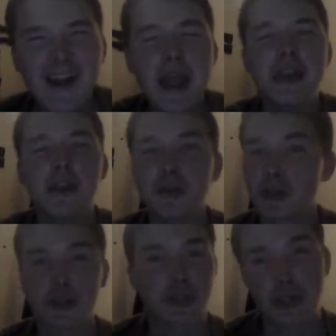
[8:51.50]
And you
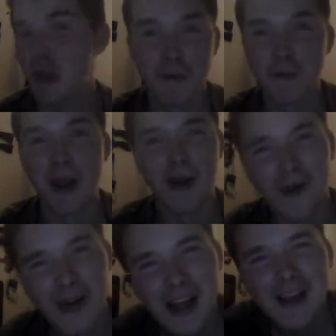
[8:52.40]
just give them
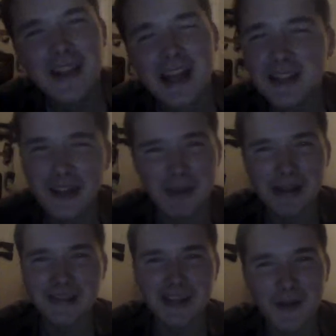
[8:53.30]
hell. That's the
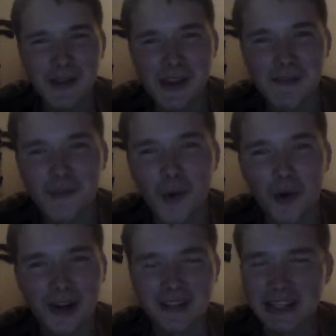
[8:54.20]
best thing about the
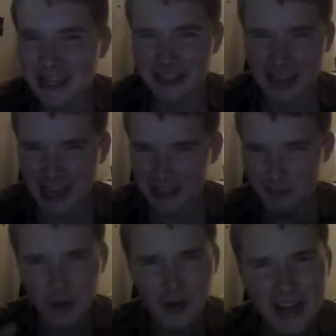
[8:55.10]
M4, is because it has
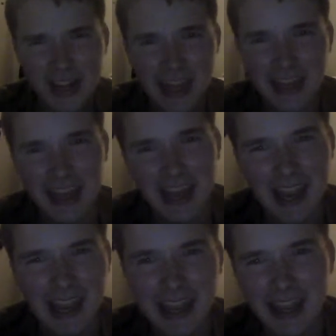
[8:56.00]
barely any kick.
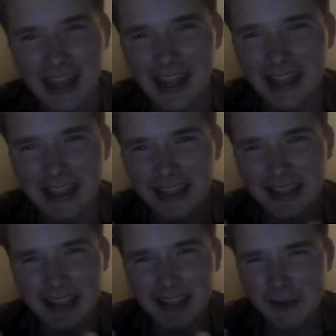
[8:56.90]
It's
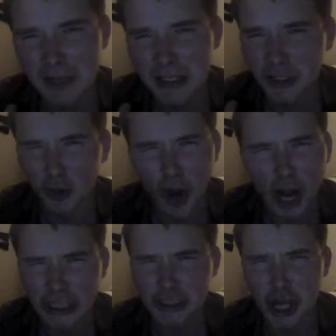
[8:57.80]
a
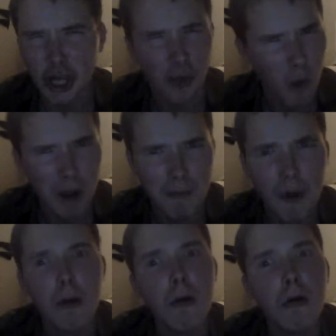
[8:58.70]
rock-solid
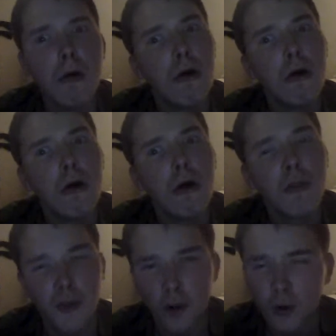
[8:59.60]
weapon.
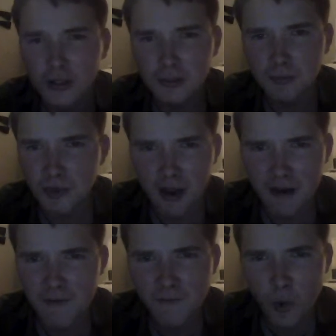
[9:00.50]
The
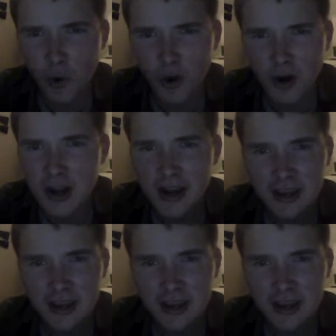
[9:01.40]
M4...